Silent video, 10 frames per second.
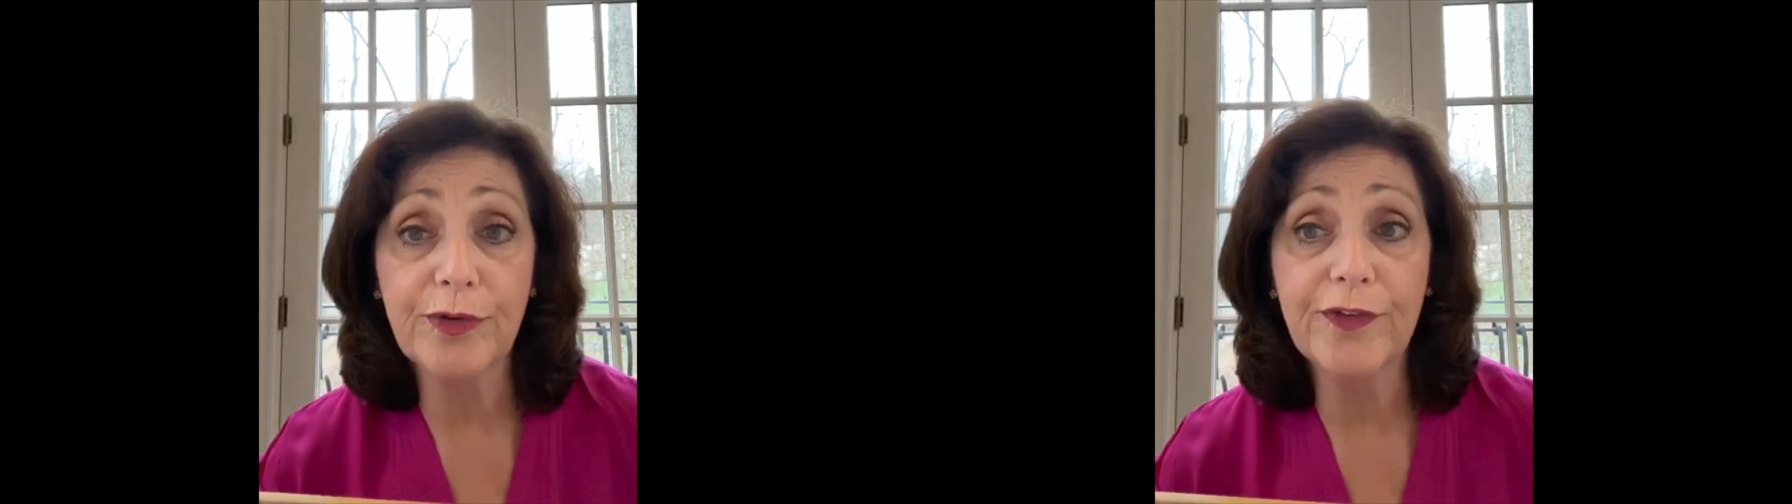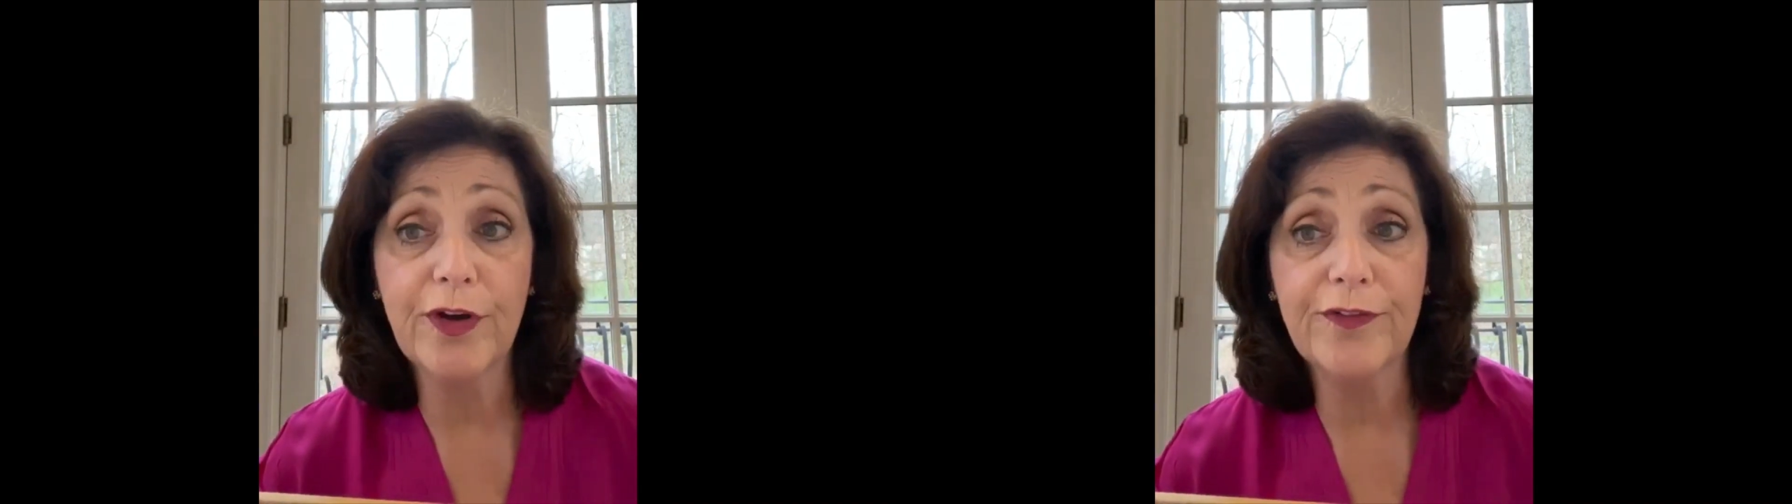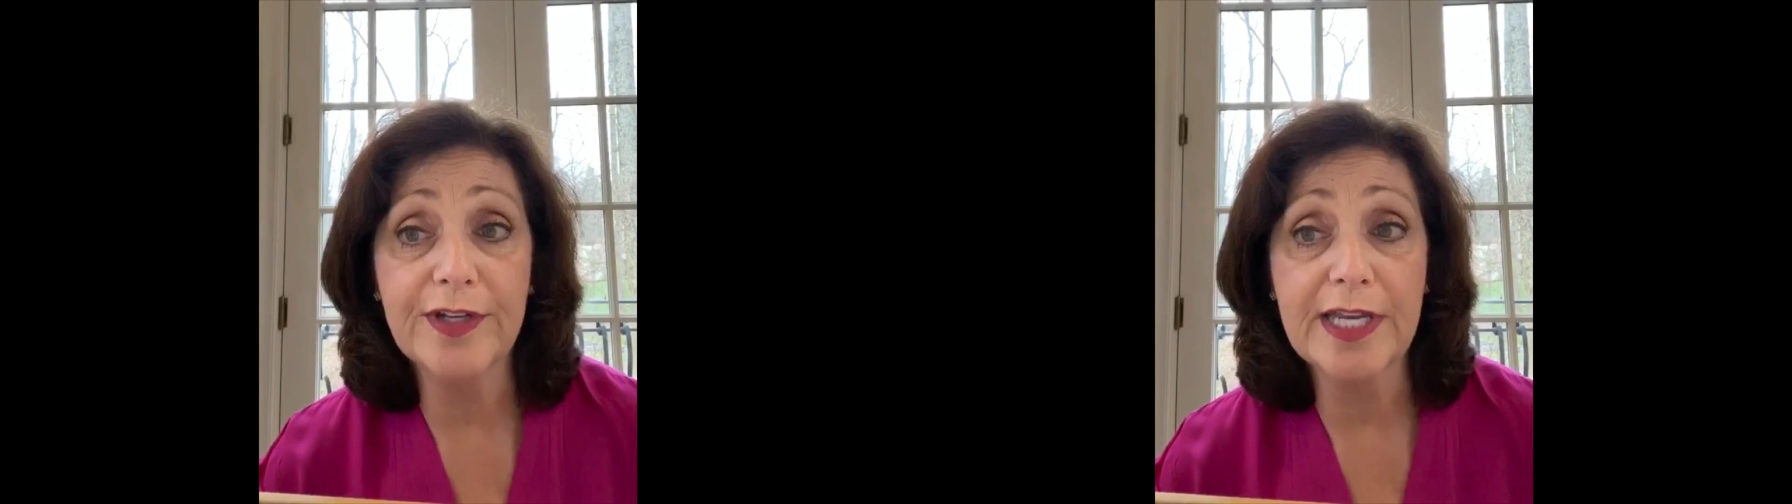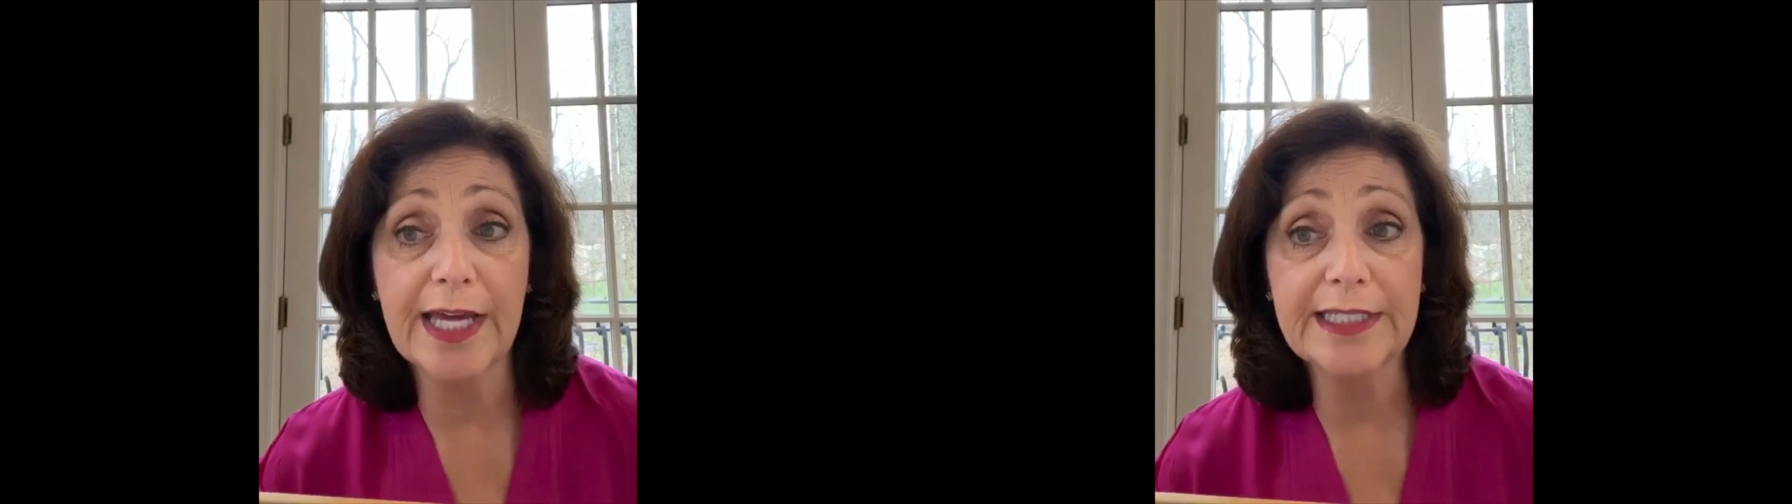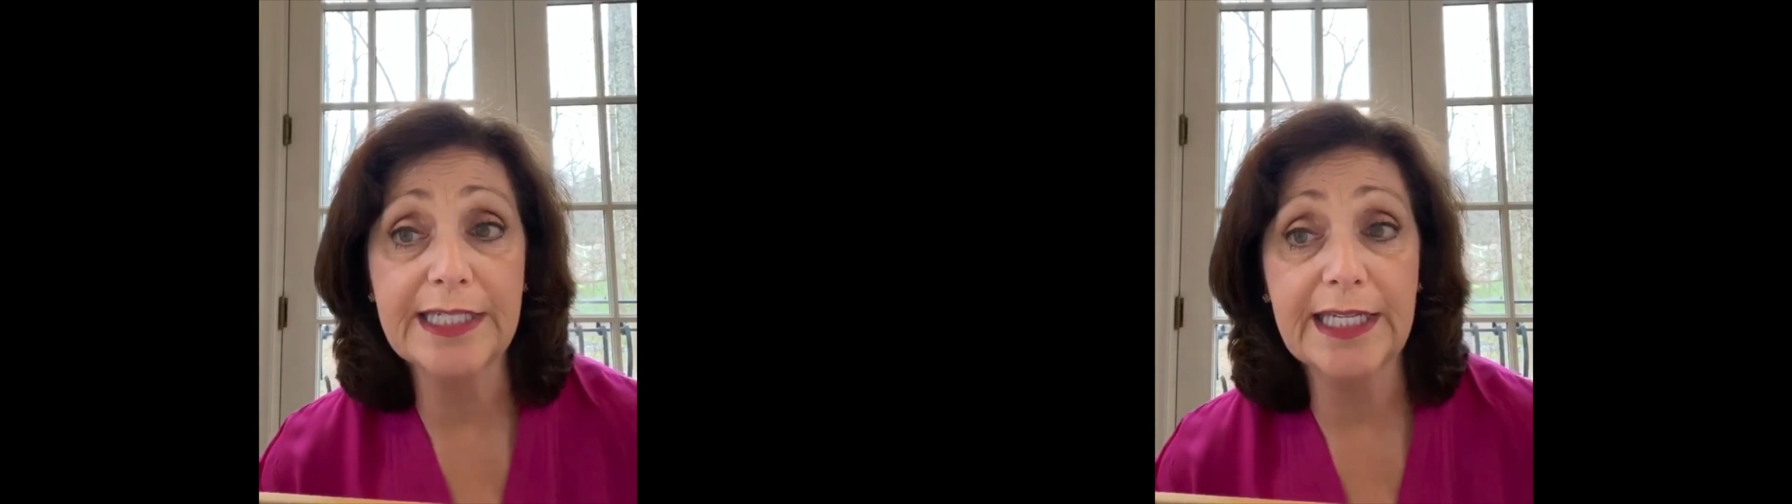
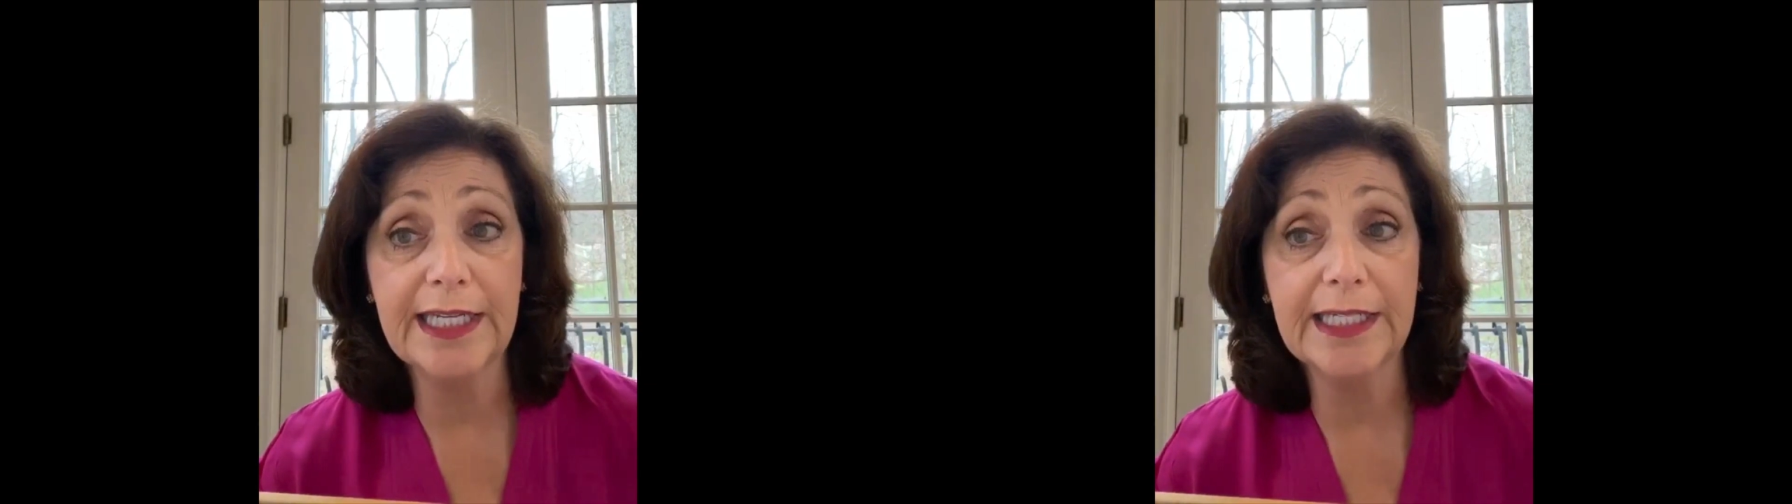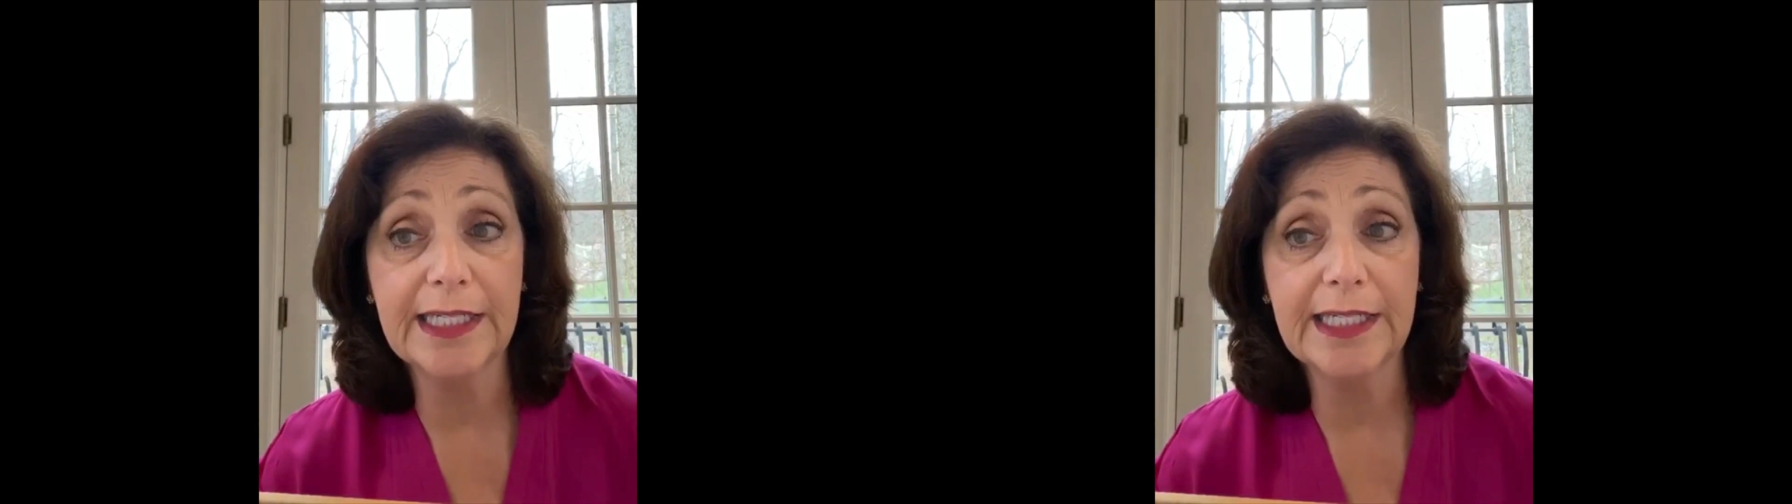COVID-19.